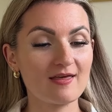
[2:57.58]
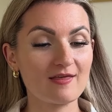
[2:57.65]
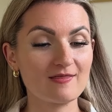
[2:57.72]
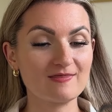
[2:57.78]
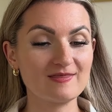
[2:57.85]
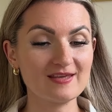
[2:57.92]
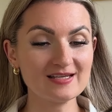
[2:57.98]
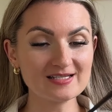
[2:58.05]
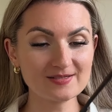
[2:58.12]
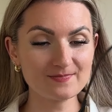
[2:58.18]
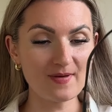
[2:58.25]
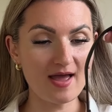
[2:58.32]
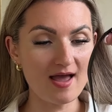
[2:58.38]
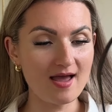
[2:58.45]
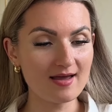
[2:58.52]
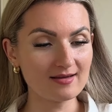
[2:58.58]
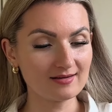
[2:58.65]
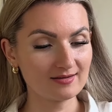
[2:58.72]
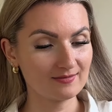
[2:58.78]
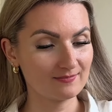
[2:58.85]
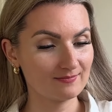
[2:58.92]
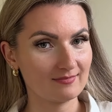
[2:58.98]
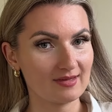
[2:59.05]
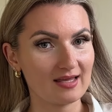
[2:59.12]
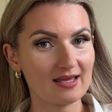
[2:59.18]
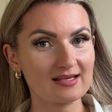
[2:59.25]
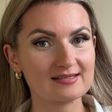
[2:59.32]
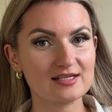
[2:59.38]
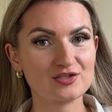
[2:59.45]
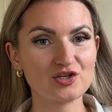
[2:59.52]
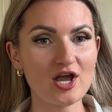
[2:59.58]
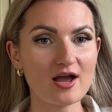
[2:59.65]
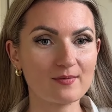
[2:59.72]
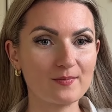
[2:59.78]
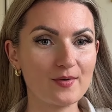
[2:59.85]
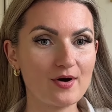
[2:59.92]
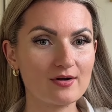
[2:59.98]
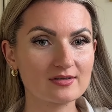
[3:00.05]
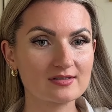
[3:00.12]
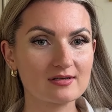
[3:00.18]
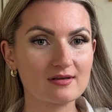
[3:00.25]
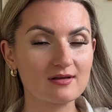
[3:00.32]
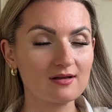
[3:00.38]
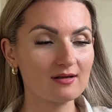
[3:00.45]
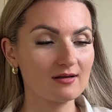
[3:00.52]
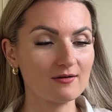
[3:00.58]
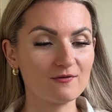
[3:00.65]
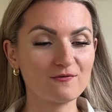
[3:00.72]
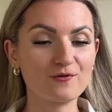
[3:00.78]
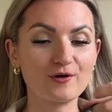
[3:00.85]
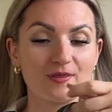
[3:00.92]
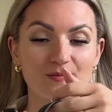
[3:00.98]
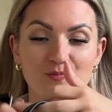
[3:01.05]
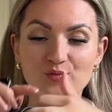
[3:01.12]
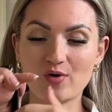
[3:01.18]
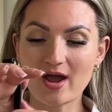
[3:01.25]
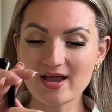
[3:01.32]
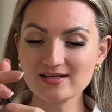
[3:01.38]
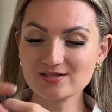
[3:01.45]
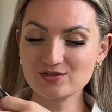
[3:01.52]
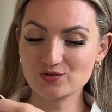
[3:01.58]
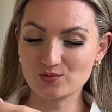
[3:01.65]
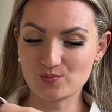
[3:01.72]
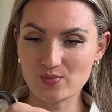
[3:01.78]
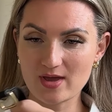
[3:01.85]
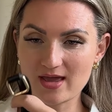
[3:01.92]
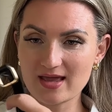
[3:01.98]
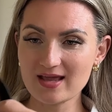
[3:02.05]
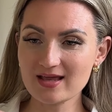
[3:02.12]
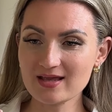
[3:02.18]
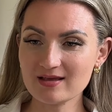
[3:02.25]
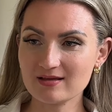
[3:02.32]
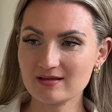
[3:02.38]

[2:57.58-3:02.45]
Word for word: This bag is a jackpot. For the price you pay,